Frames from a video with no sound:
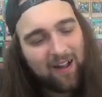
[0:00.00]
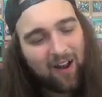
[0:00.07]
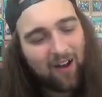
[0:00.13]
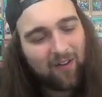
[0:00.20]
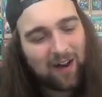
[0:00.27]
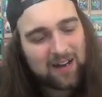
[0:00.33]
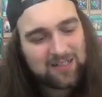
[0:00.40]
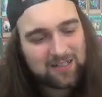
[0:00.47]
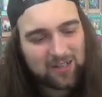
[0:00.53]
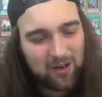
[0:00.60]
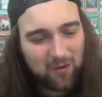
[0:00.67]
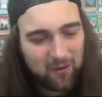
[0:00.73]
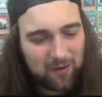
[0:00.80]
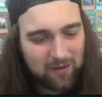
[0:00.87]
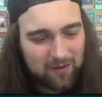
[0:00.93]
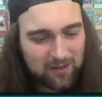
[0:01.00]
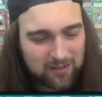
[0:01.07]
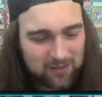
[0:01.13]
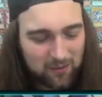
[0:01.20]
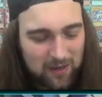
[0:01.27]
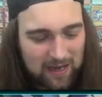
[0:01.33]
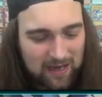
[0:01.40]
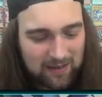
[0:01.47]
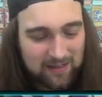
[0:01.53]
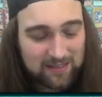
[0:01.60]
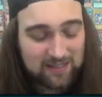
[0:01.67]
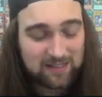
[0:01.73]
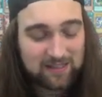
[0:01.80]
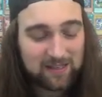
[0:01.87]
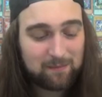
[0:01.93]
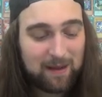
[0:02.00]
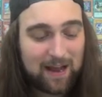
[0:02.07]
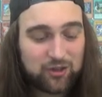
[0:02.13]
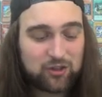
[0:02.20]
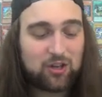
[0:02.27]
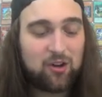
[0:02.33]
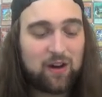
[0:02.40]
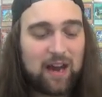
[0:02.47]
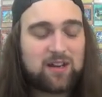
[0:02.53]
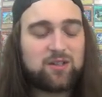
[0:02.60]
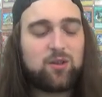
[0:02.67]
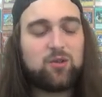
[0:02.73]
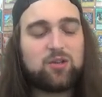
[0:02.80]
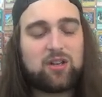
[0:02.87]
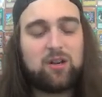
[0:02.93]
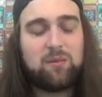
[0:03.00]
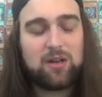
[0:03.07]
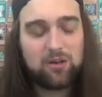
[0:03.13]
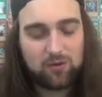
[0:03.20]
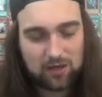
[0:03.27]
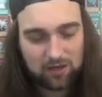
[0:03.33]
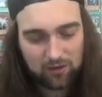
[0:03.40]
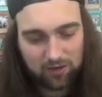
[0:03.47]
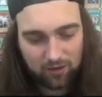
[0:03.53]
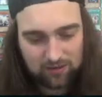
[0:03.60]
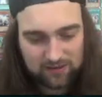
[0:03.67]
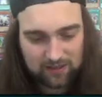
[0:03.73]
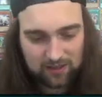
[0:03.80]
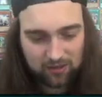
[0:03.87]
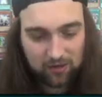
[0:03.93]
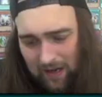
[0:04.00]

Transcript: All right, so uh, so he this isn't magic. Okay, so there's gonna be Yu-Gi-Oh cards in here.